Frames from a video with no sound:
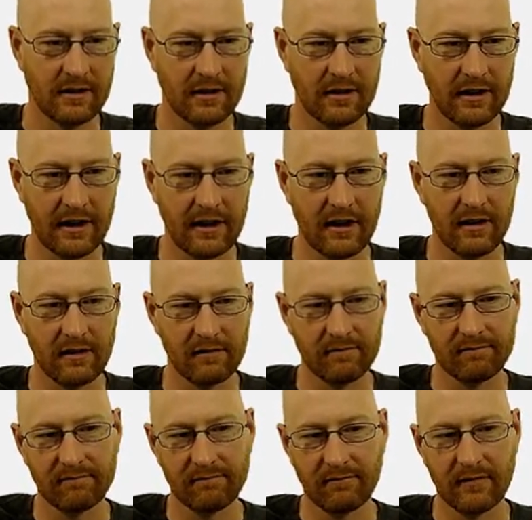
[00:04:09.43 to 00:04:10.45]
click
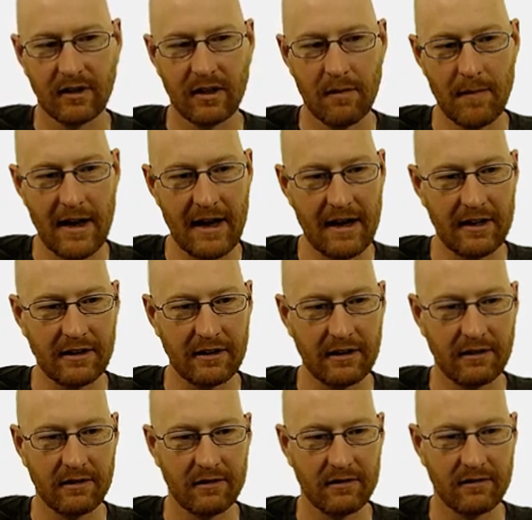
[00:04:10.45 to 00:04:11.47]

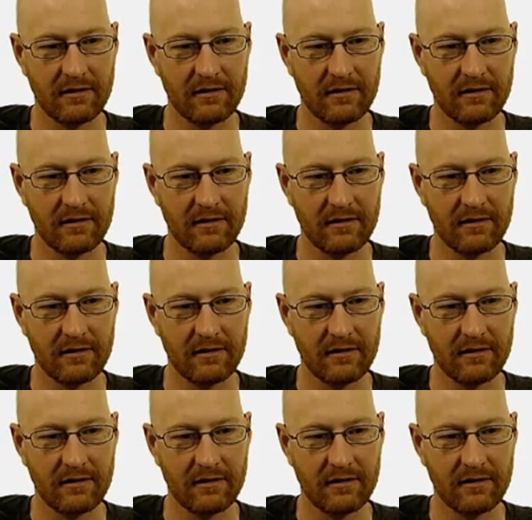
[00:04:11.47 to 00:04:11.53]
command.